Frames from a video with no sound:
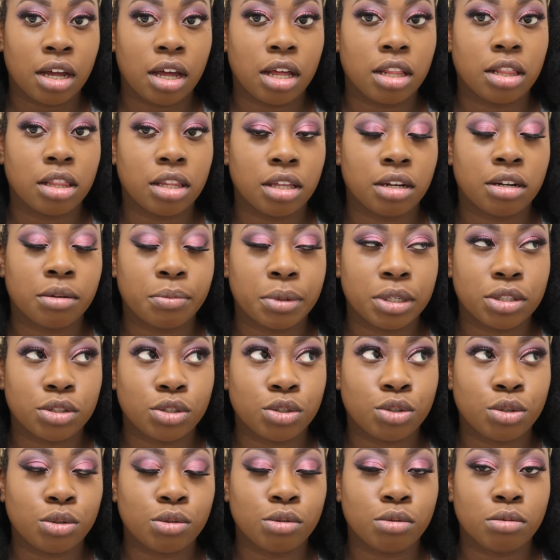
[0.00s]
a little bit
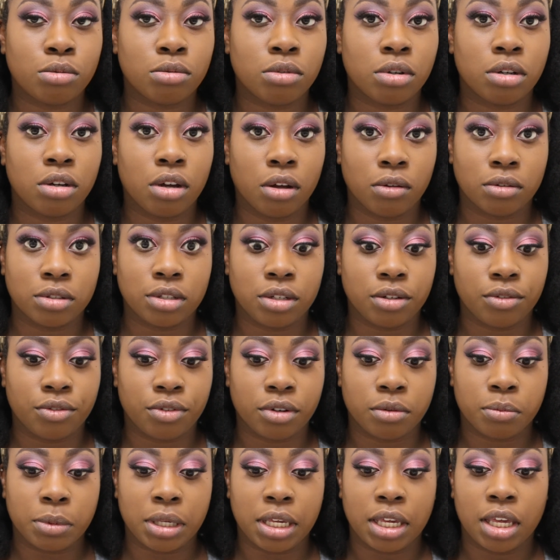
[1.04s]
too golden
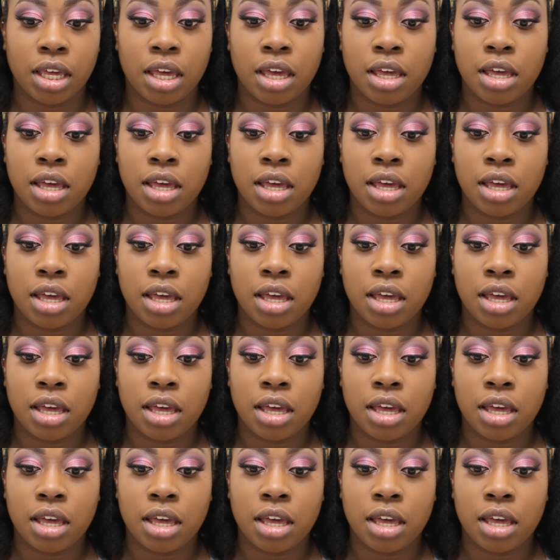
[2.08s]
for me.